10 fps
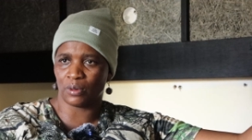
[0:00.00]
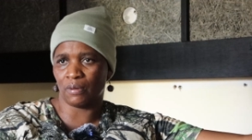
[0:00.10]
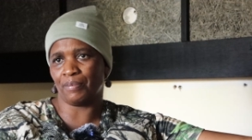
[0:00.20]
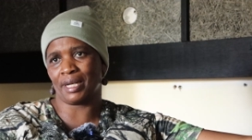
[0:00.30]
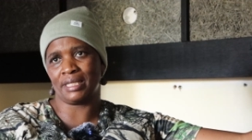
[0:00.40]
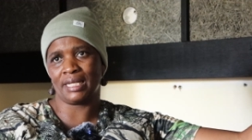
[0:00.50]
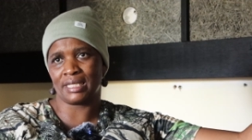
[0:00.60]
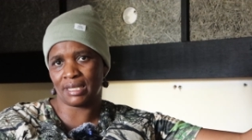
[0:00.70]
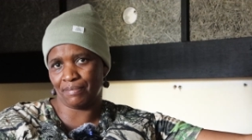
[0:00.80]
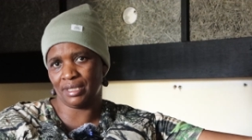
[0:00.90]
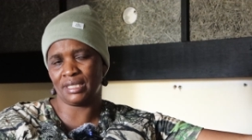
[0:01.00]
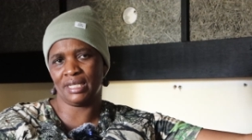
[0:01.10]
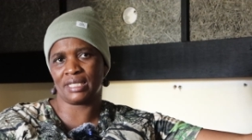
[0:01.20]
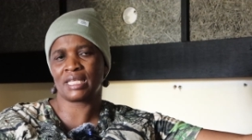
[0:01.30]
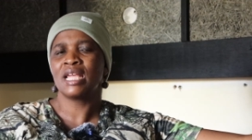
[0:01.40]
to operate as a
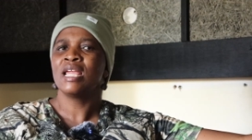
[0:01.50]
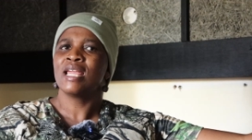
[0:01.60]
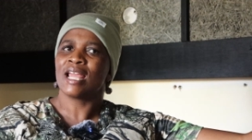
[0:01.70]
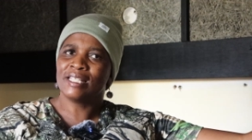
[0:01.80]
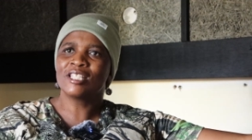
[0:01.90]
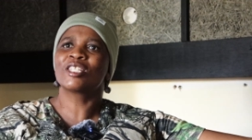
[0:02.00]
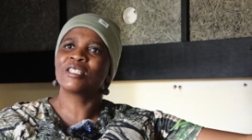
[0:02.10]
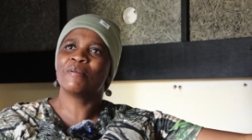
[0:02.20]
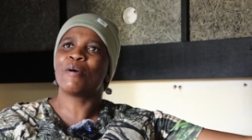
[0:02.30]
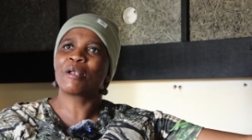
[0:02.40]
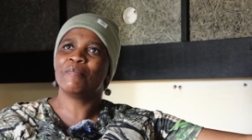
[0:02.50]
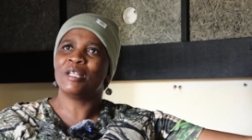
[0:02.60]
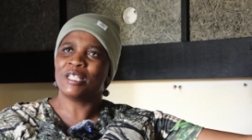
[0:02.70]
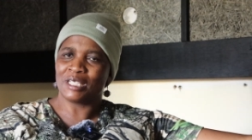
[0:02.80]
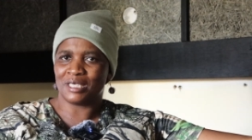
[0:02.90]
business. And this
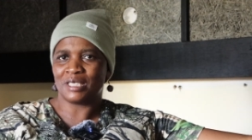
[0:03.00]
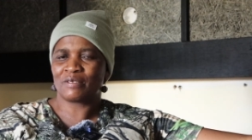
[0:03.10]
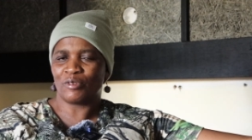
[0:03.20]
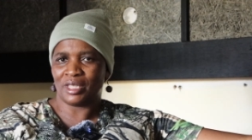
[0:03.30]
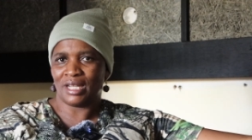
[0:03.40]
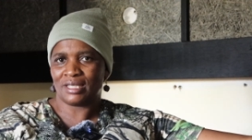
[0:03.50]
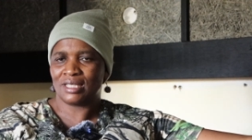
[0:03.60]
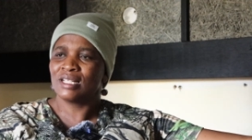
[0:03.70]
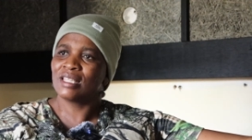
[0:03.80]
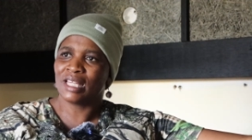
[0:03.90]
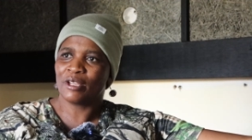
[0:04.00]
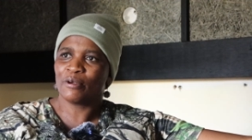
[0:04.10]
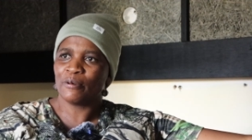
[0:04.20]
department exists for that. Thank